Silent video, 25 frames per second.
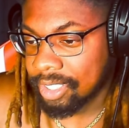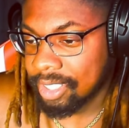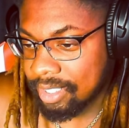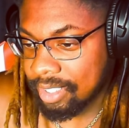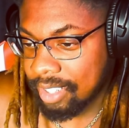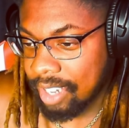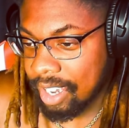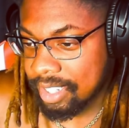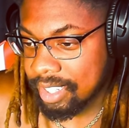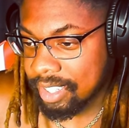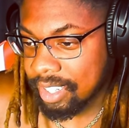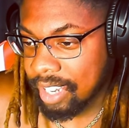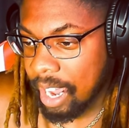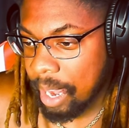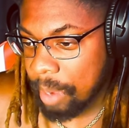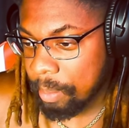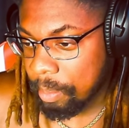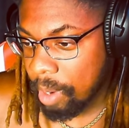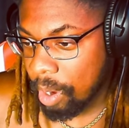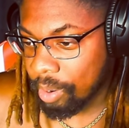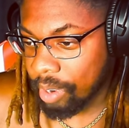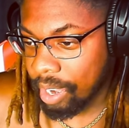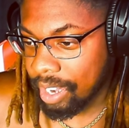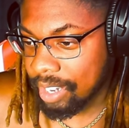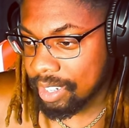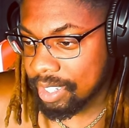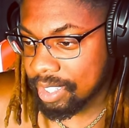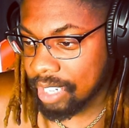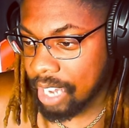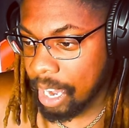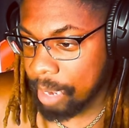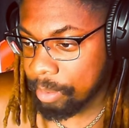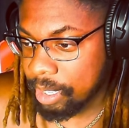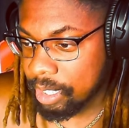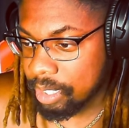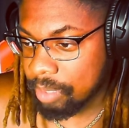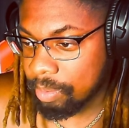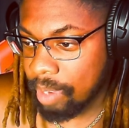A slight moan had
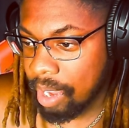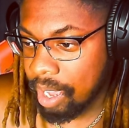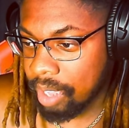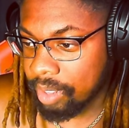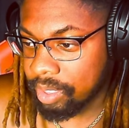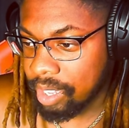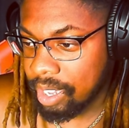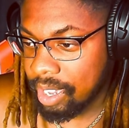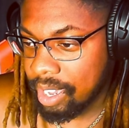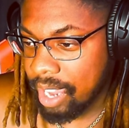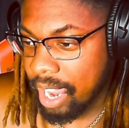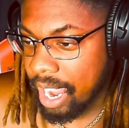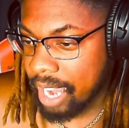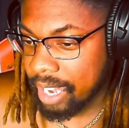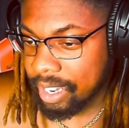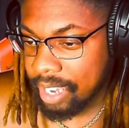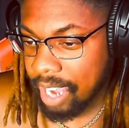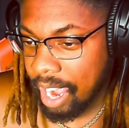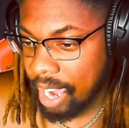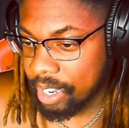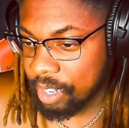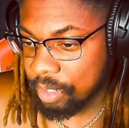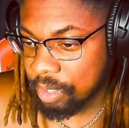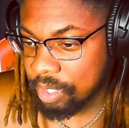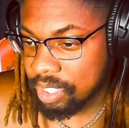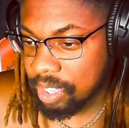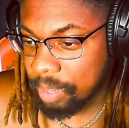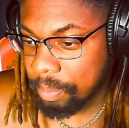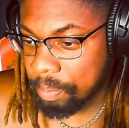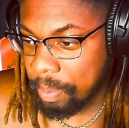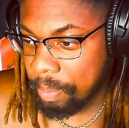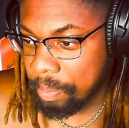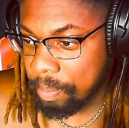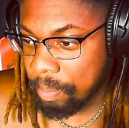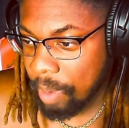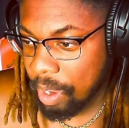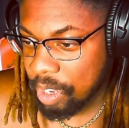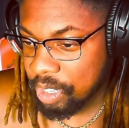escaped his mouth, and God, it was the
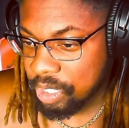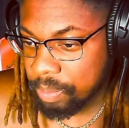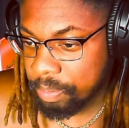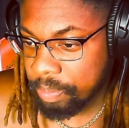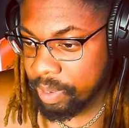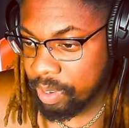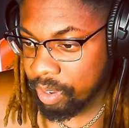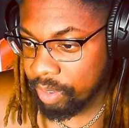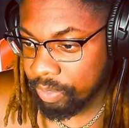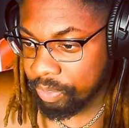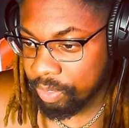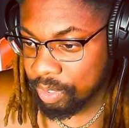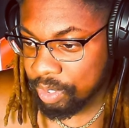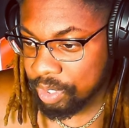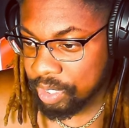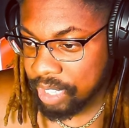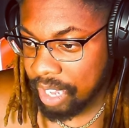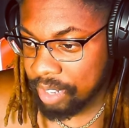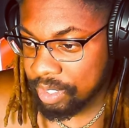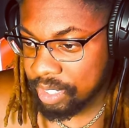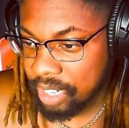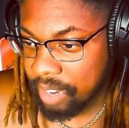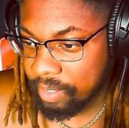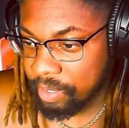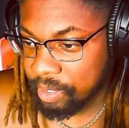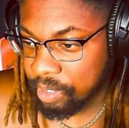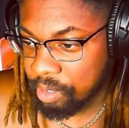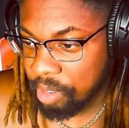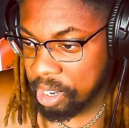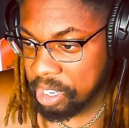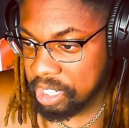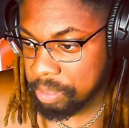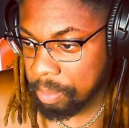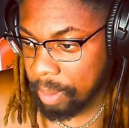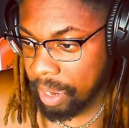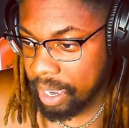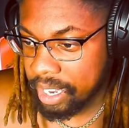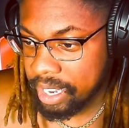most beautiful sound to ever
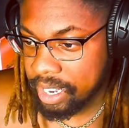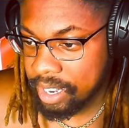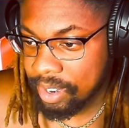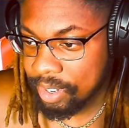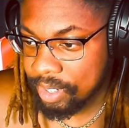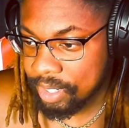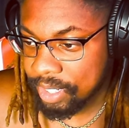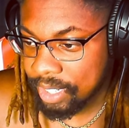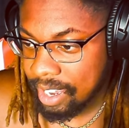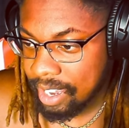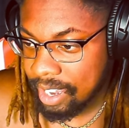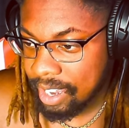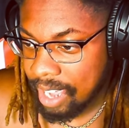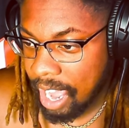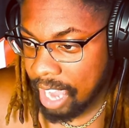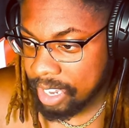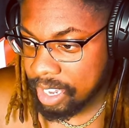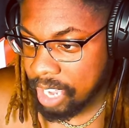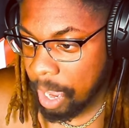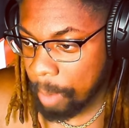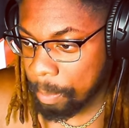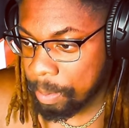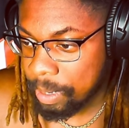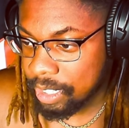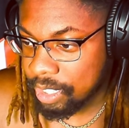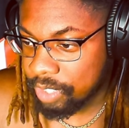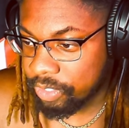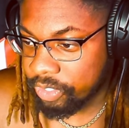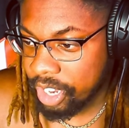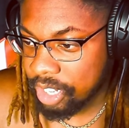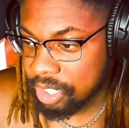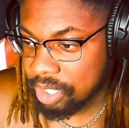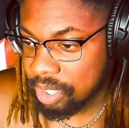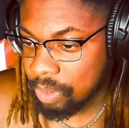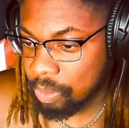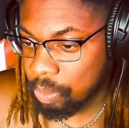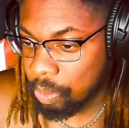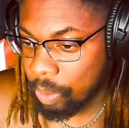graze my ears. I cupped his
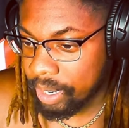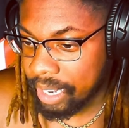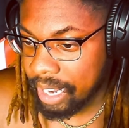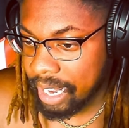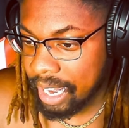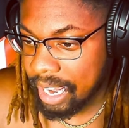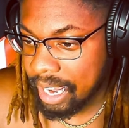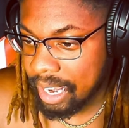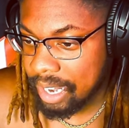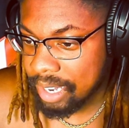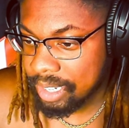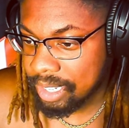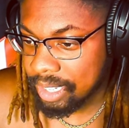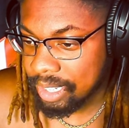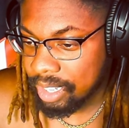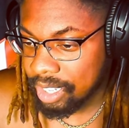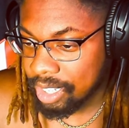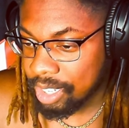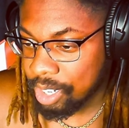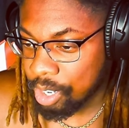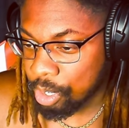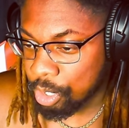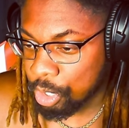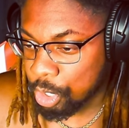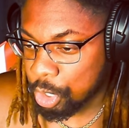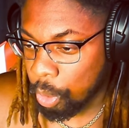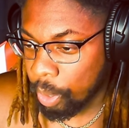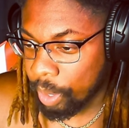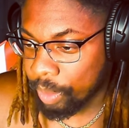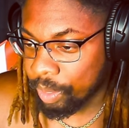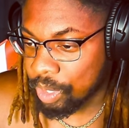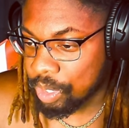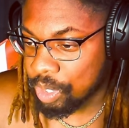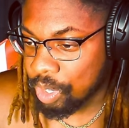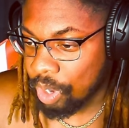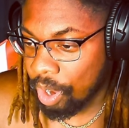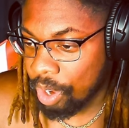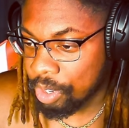face in one hand. You're enjoying
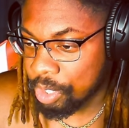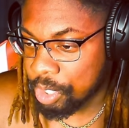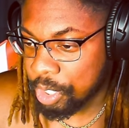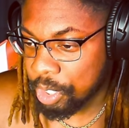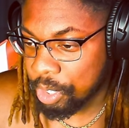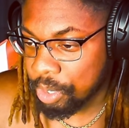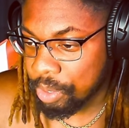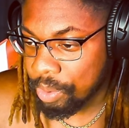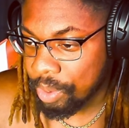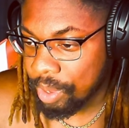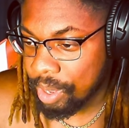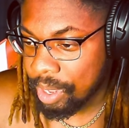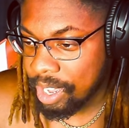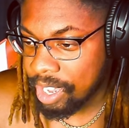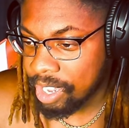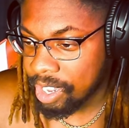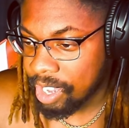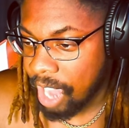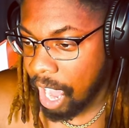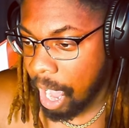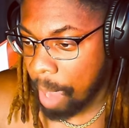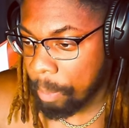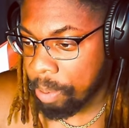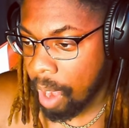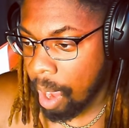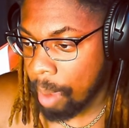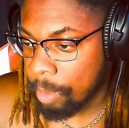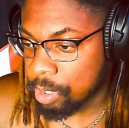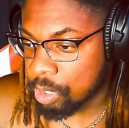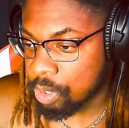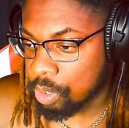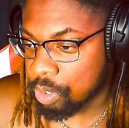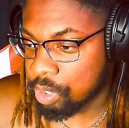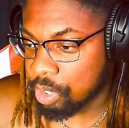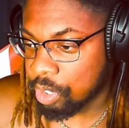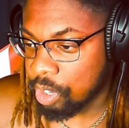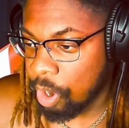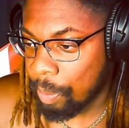this, aren't you? I promise
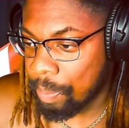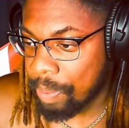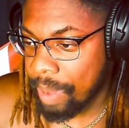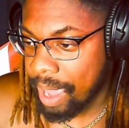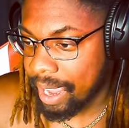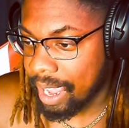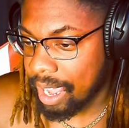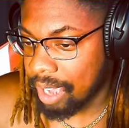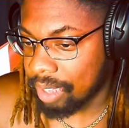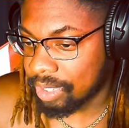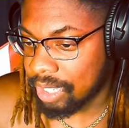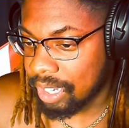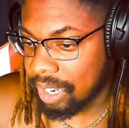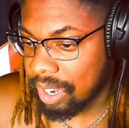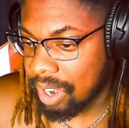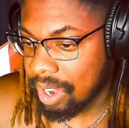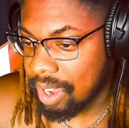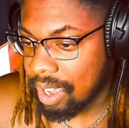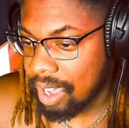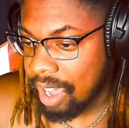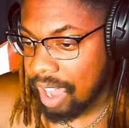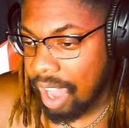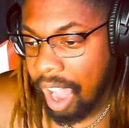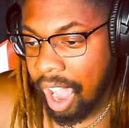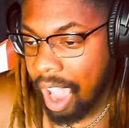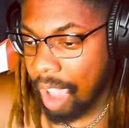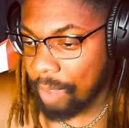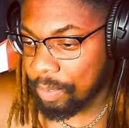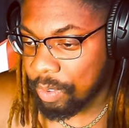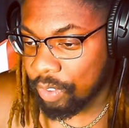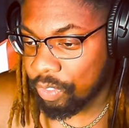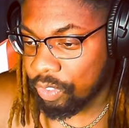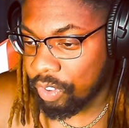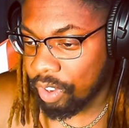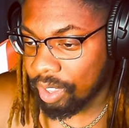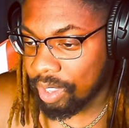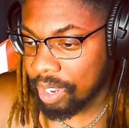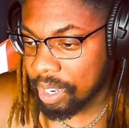once you go back out there, I'll have you
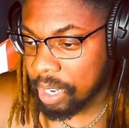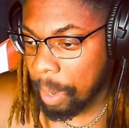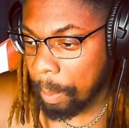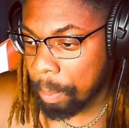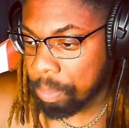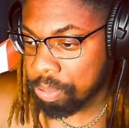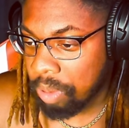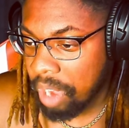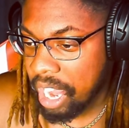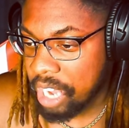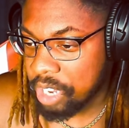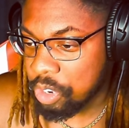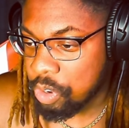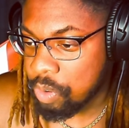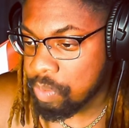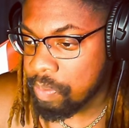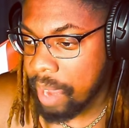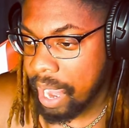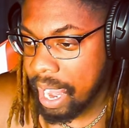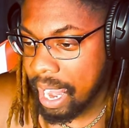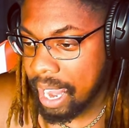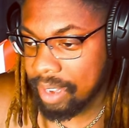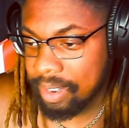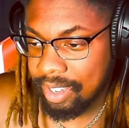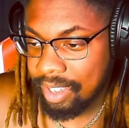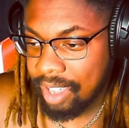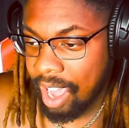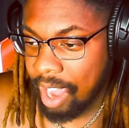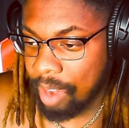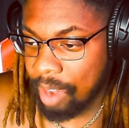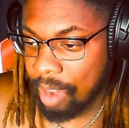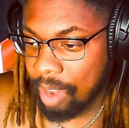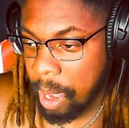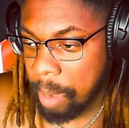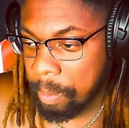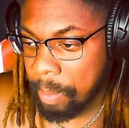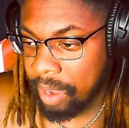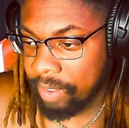feeling like a brand new man. I
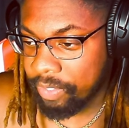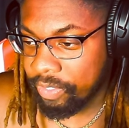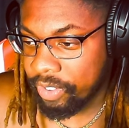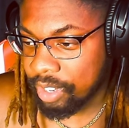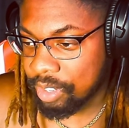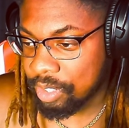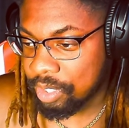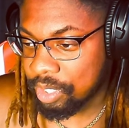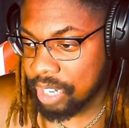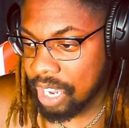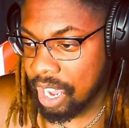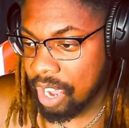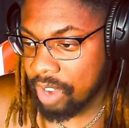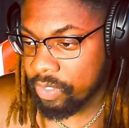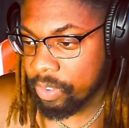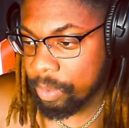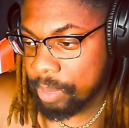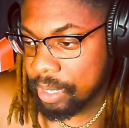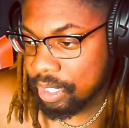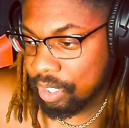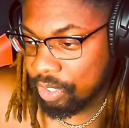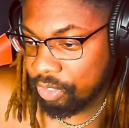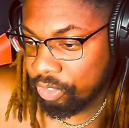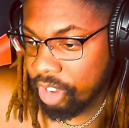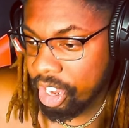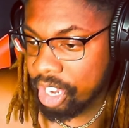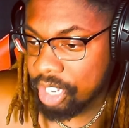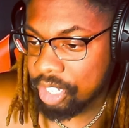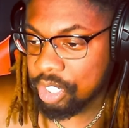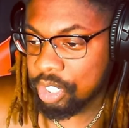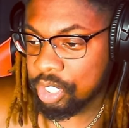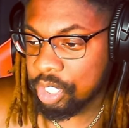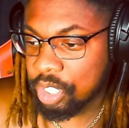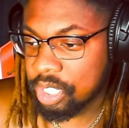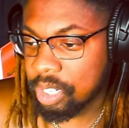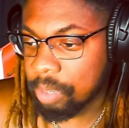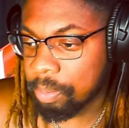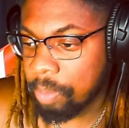ran my fingers down from his face to
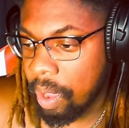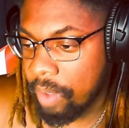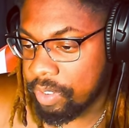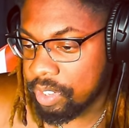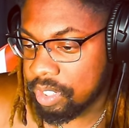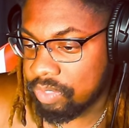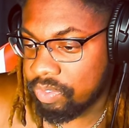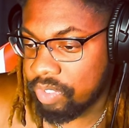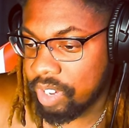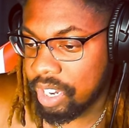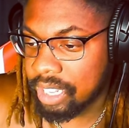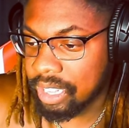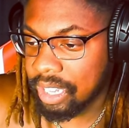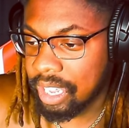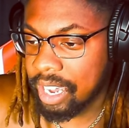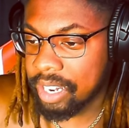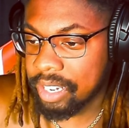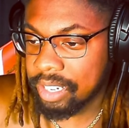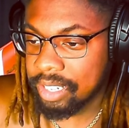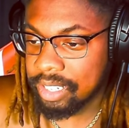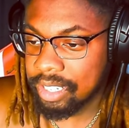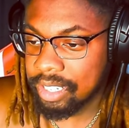just above his V-line.